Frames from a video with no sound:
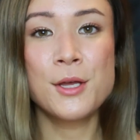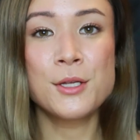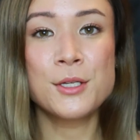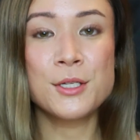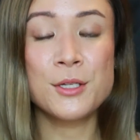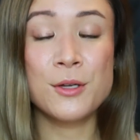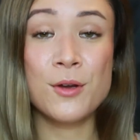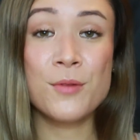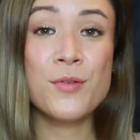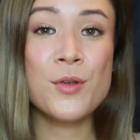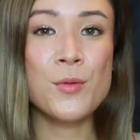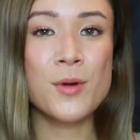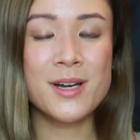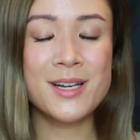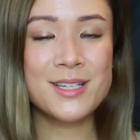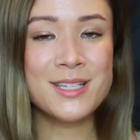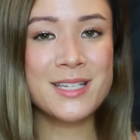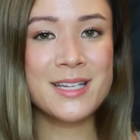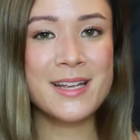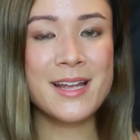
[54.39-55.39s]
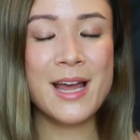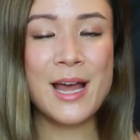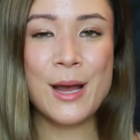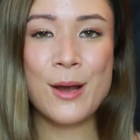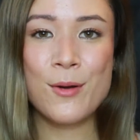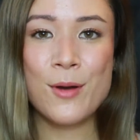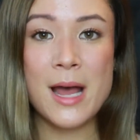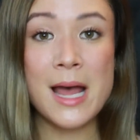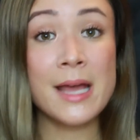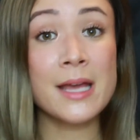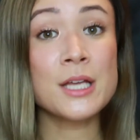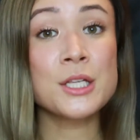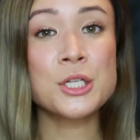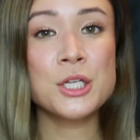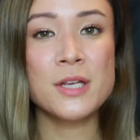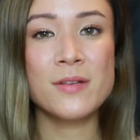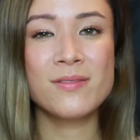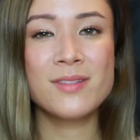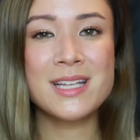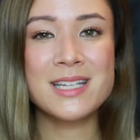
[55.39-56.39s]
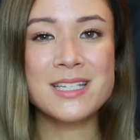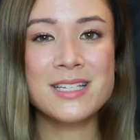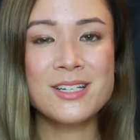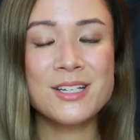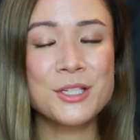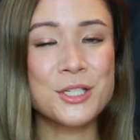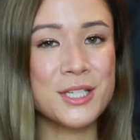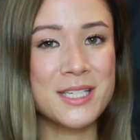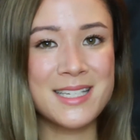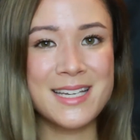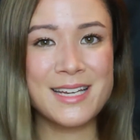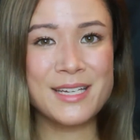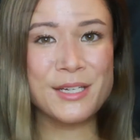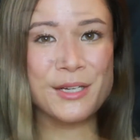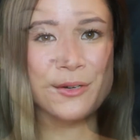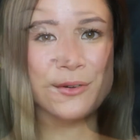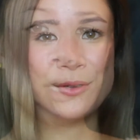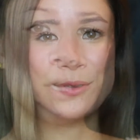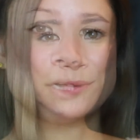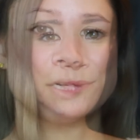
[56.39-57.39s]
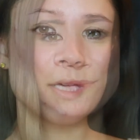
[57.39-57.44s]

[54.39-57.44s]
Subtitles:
So if you want to see how I achieved this look, just stay tuned.